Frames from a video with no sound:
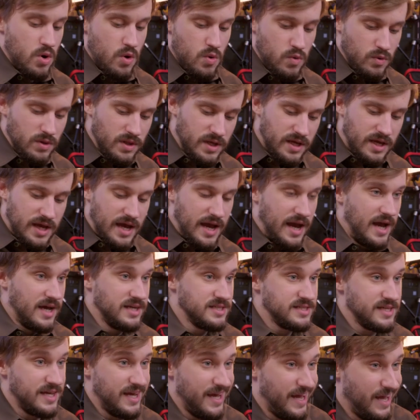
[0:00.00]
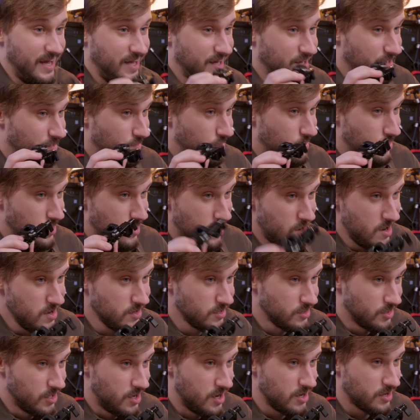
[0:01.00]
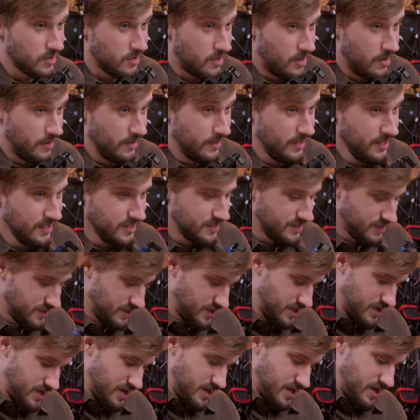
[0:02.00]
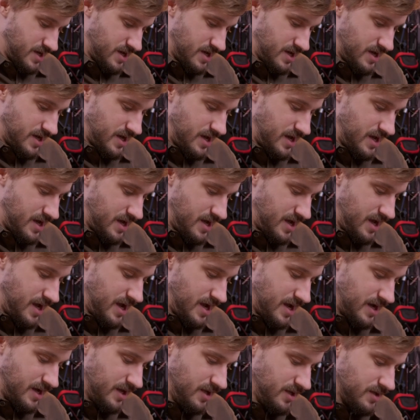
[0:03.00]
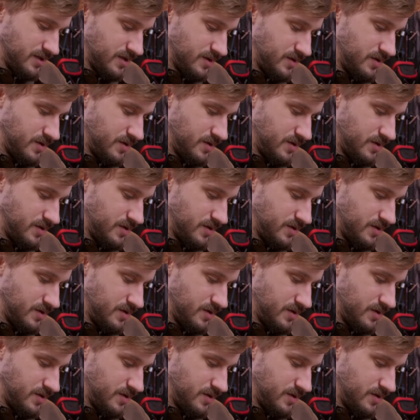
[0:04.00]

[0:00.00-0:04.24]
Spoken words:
only has a hawk lock on it, and